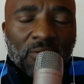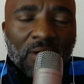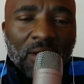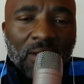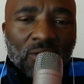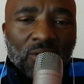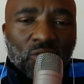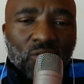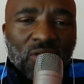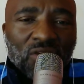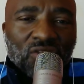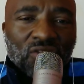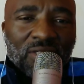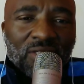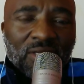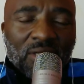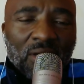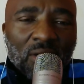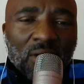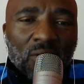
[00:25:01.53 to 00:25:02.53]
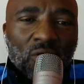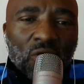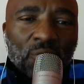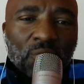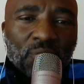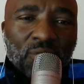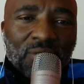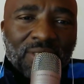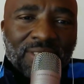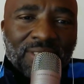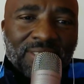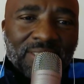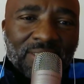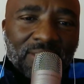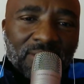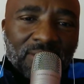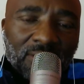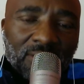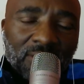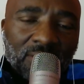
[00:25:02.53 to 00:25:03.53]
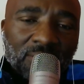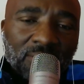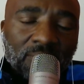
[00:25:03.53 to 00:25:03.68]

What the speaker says: education in our communities.